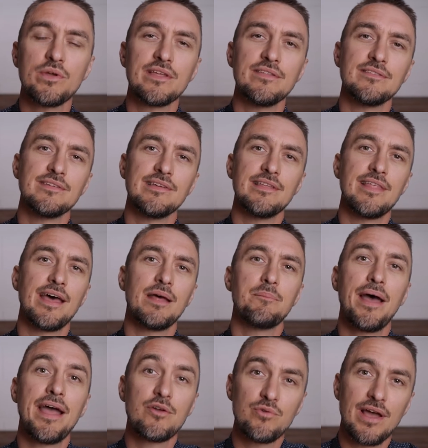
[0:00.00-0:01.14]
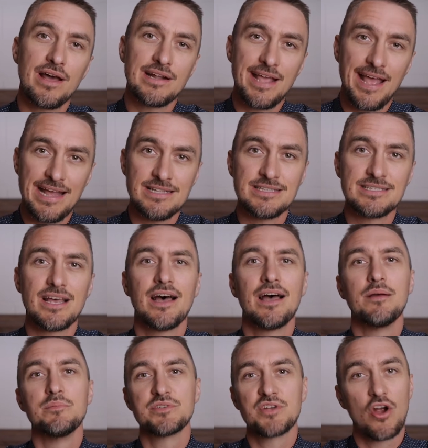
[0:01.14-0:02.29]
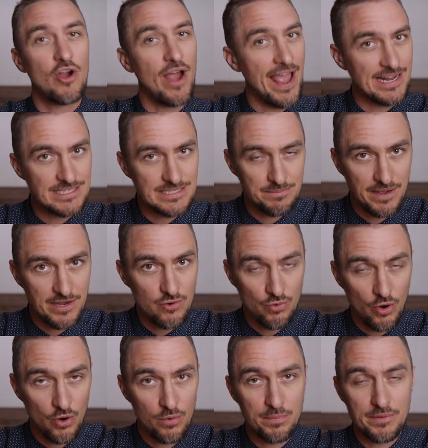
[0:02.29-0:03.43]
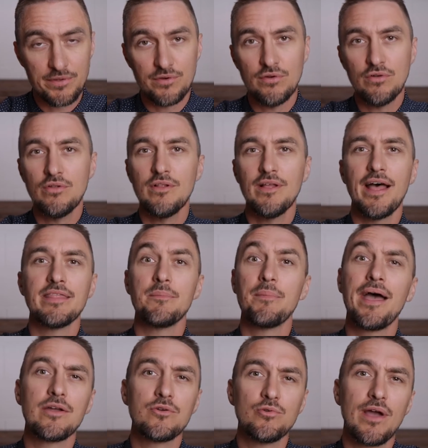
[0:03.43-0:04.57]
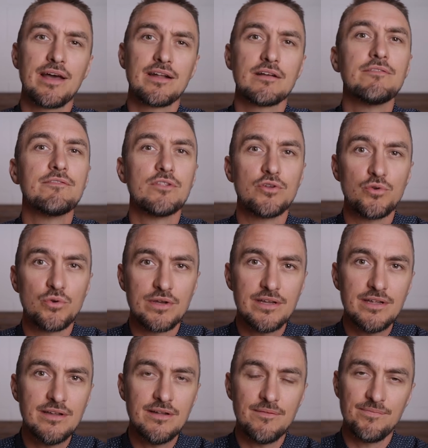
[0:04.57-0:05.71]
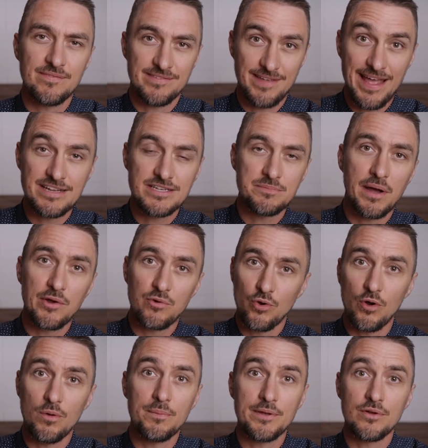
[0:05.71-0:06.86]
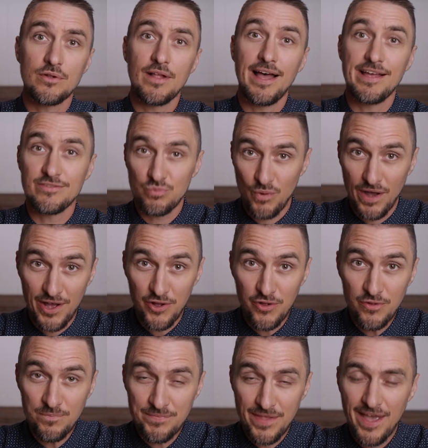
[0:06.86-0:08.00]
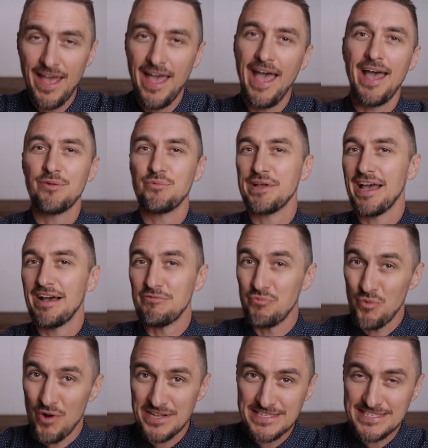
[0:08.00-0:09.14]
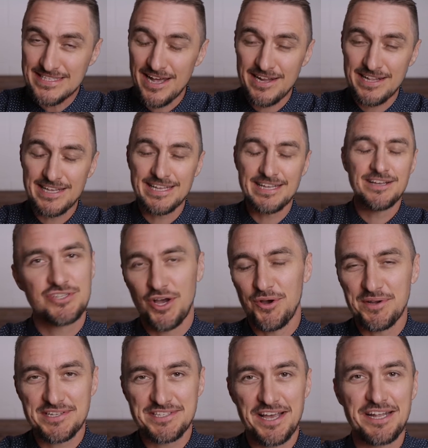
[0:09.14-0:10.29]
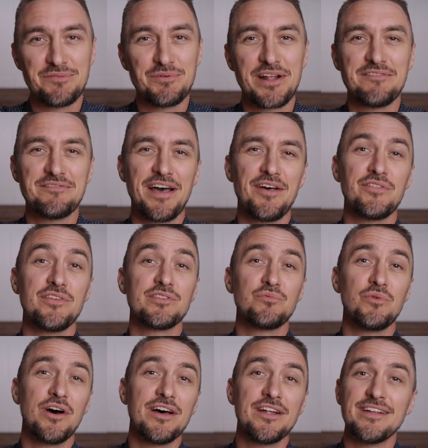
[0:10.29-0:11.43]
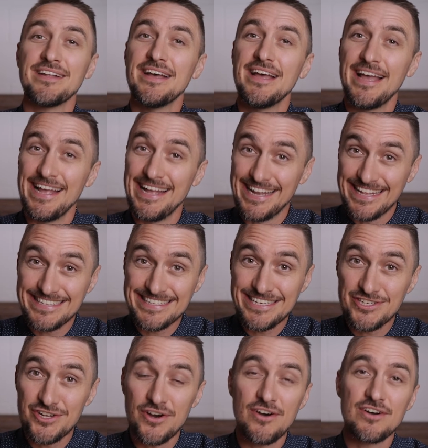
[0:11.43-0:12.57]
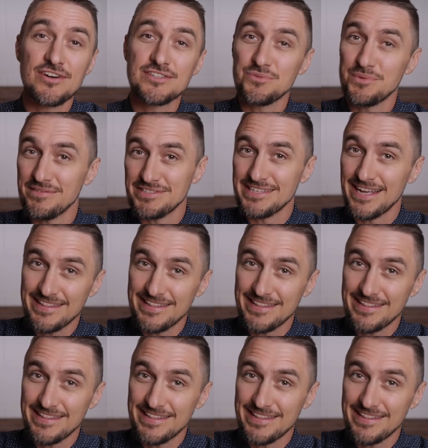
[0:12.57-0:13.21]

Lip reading: we can see that pancreatic enzymes are antimicrobial and the pancreatic fluid is antimicrobial as well. And we have one study, so excited when I found this one. It is in dogs, so we have to